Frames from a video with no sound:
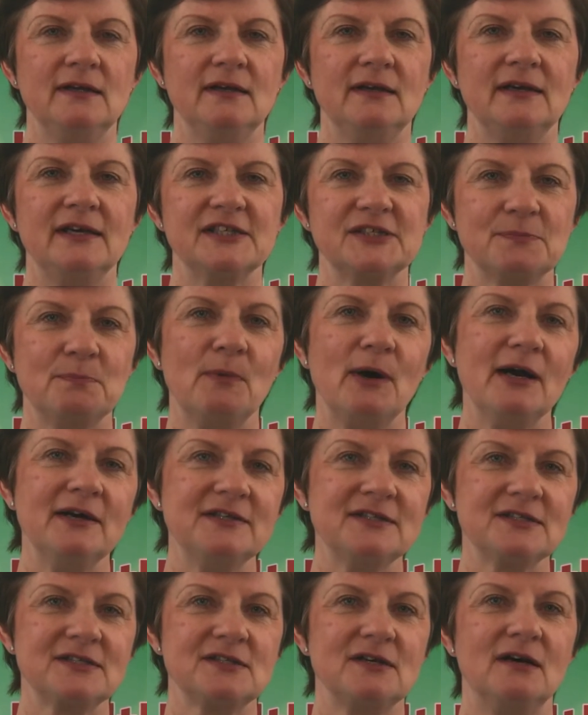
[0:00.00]
it's my
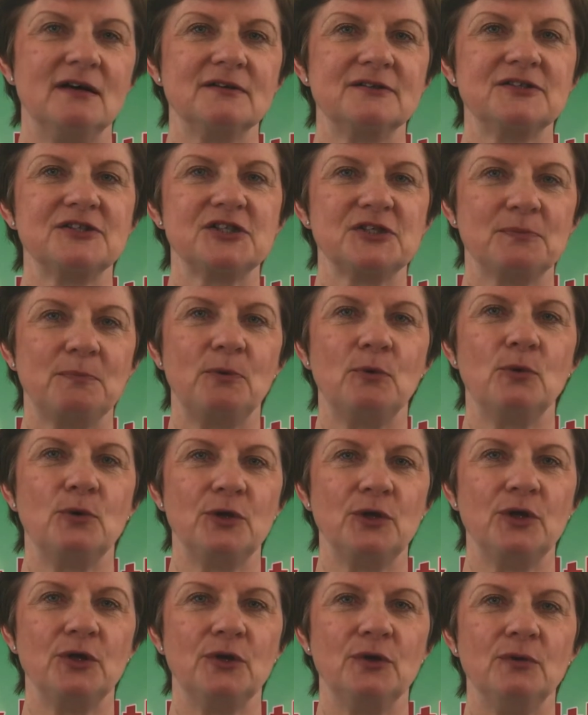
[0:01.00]
desire to support
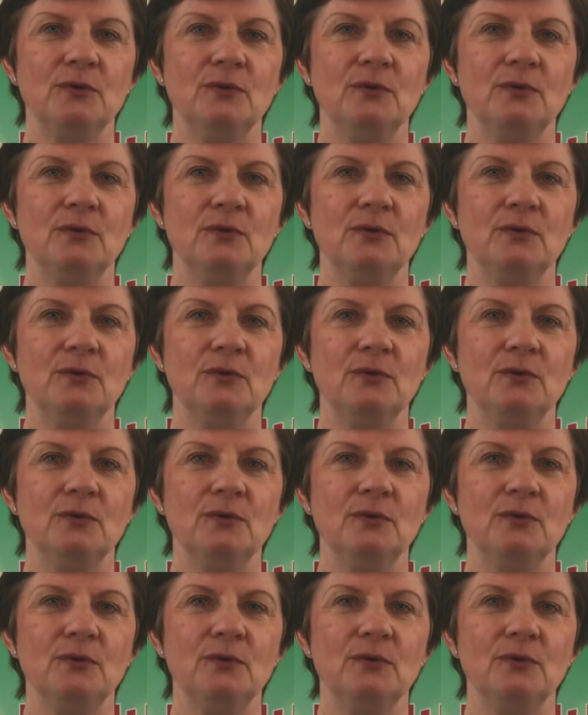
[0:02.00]
you